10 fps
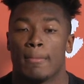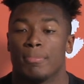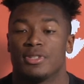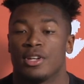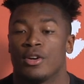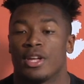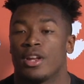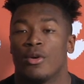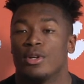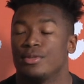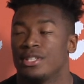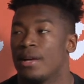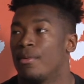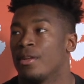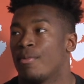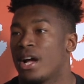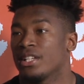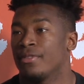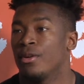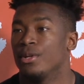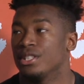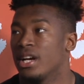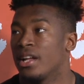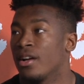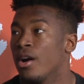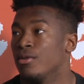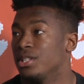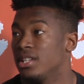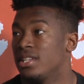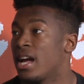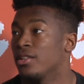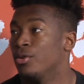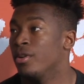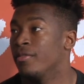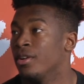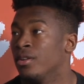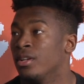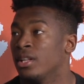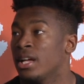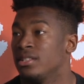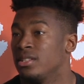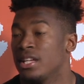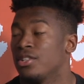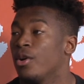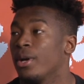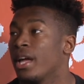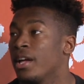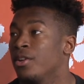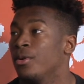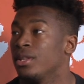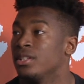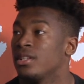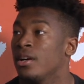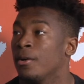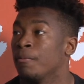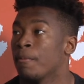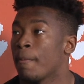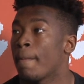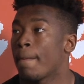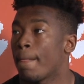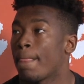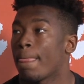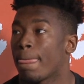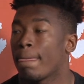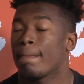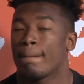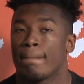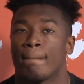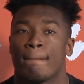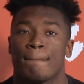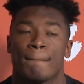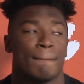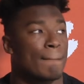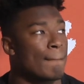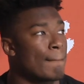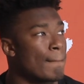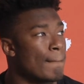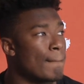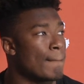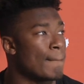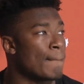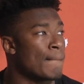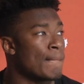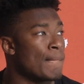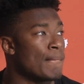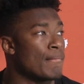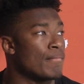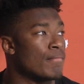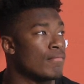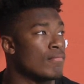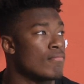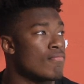So you know, once we step on the practice field, we just gotta go and just attack Louisville, and that's that's all we can do at this time. Eric, you, can you guys draw on the fact that